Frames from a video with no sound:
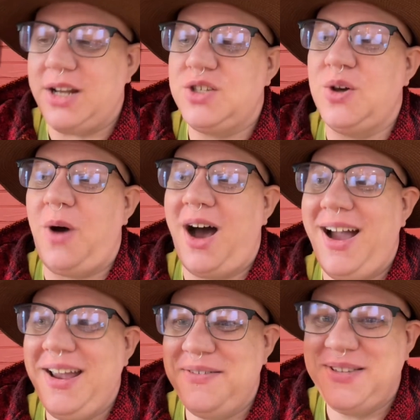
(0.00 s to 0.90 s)
so I
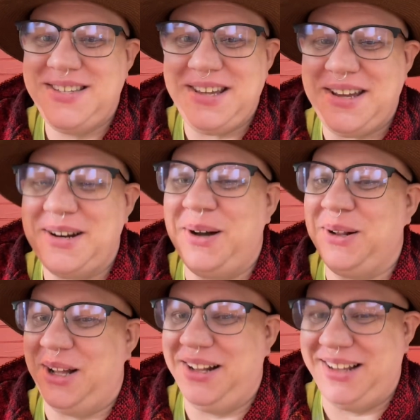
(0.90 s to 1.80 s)
have seen a
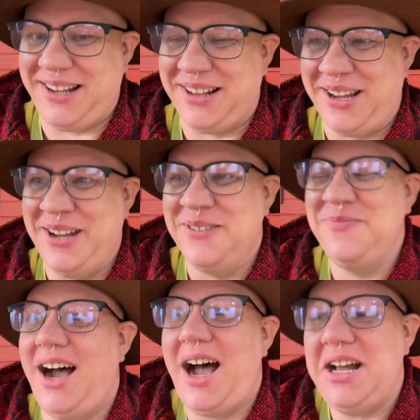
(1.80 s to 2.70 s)
lot lately.
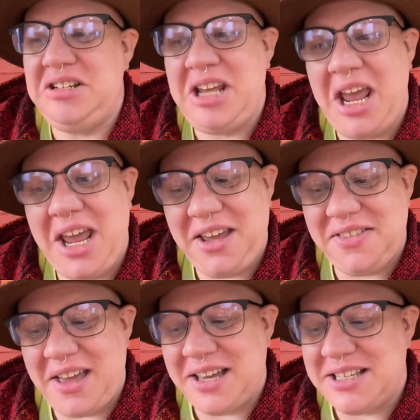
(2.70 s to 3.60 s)
A take
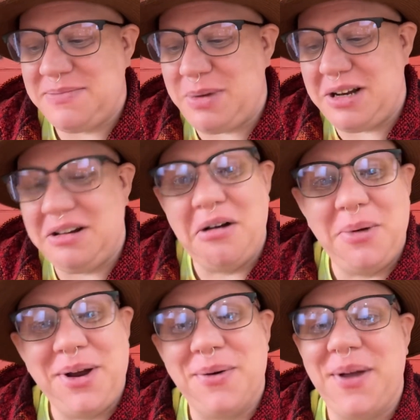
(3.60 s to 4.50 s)
that has been going
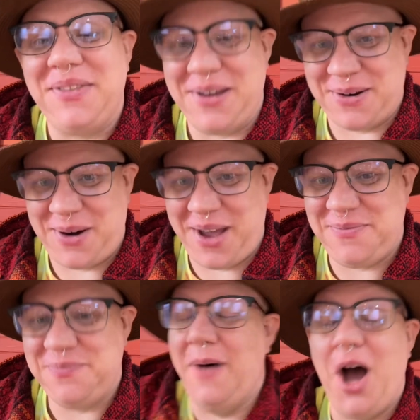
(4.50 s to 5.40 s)
around the internet.
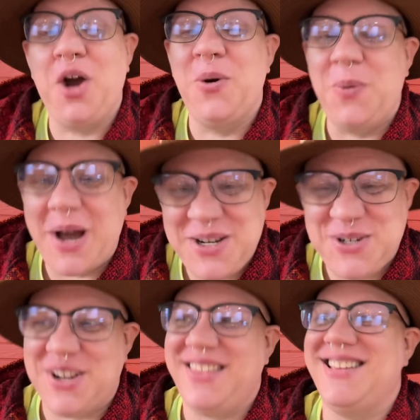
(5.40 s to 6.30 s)
A
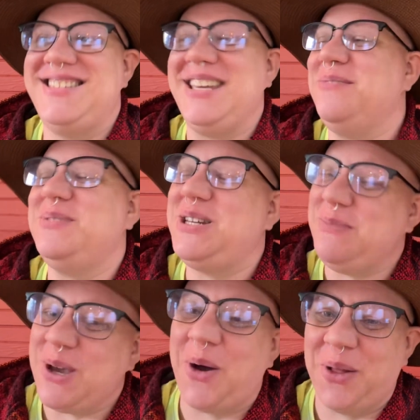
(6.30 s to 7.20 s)
question that seems to be
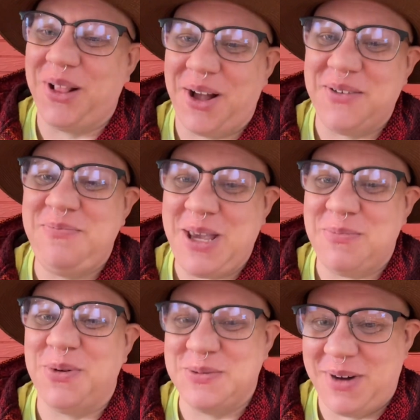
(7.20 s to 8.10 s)
on a lot of
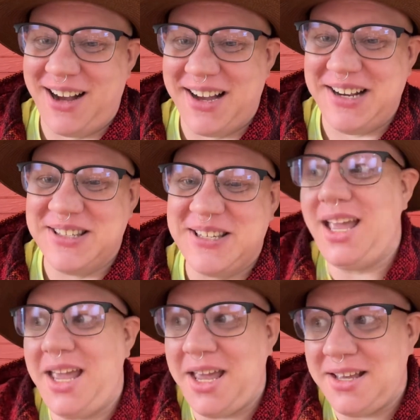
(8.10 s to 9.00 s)
people's minds.
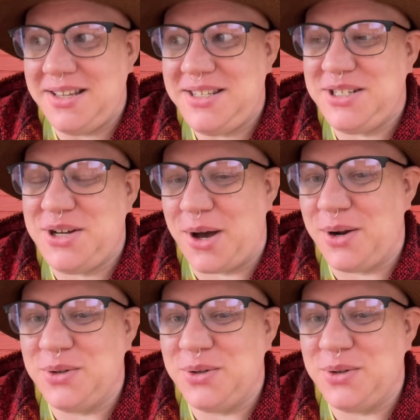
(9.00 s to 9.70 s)
Is Donald